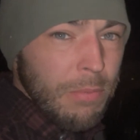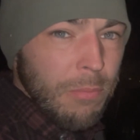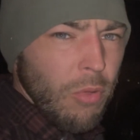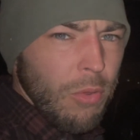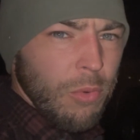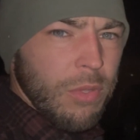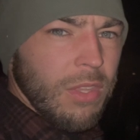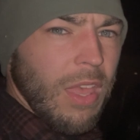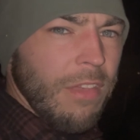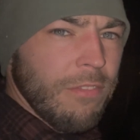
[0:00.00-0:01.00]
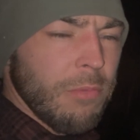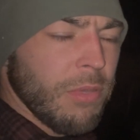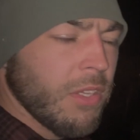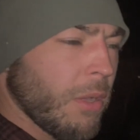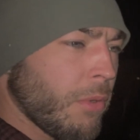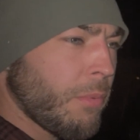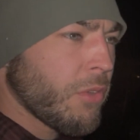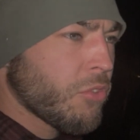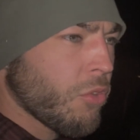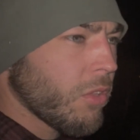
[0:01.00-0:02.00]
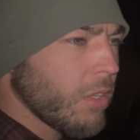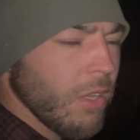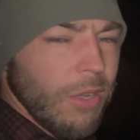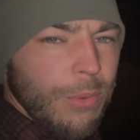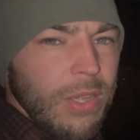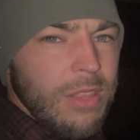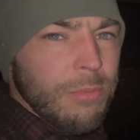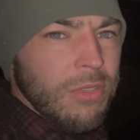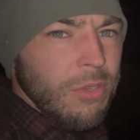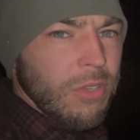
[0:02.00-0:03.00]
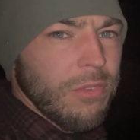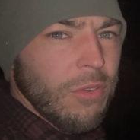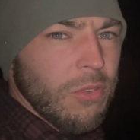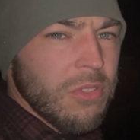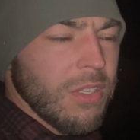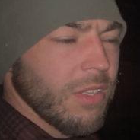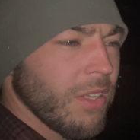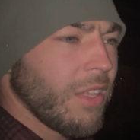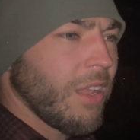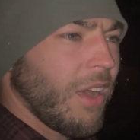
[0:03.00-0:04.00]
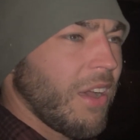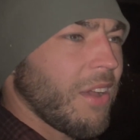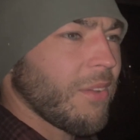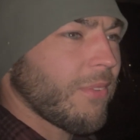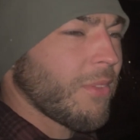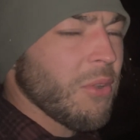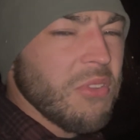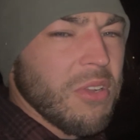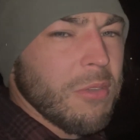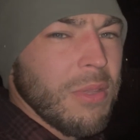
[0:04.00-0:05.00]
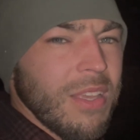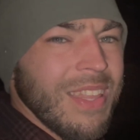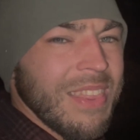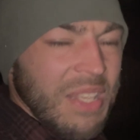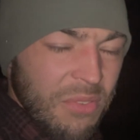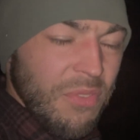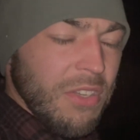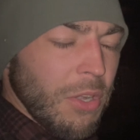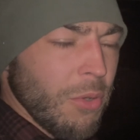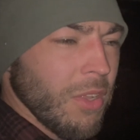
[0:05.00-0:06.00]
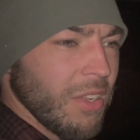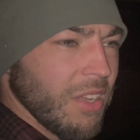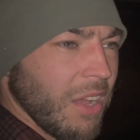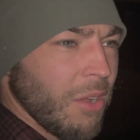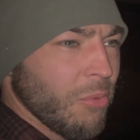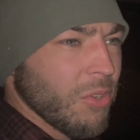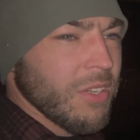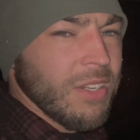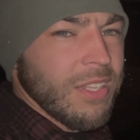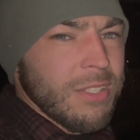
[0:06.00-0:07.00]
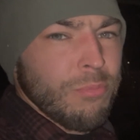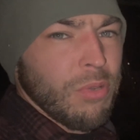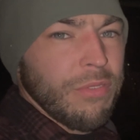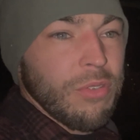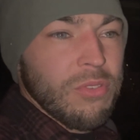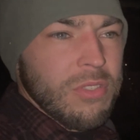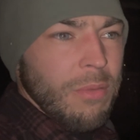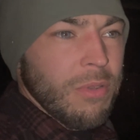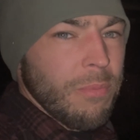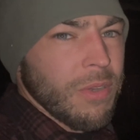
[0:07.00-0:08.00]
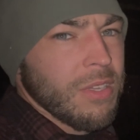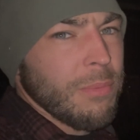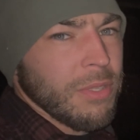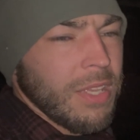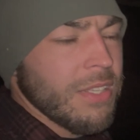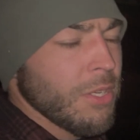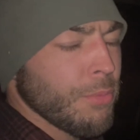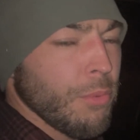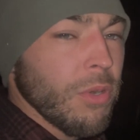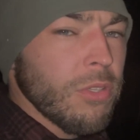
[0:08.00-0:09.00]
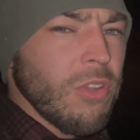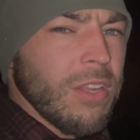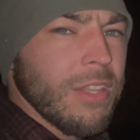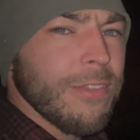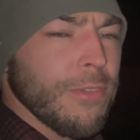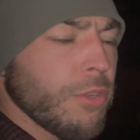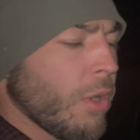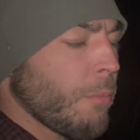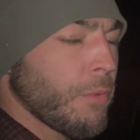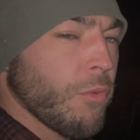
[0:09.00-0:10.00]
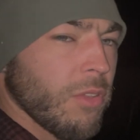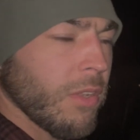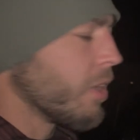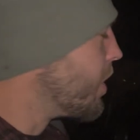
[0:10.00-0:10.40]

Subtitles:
appointment with the MVP coming up here shortly. We got the maternity photos in. Those aren't going to be in this video. We're going to get some previews coming up in a couple days here, but we're going to try to get this video out before then.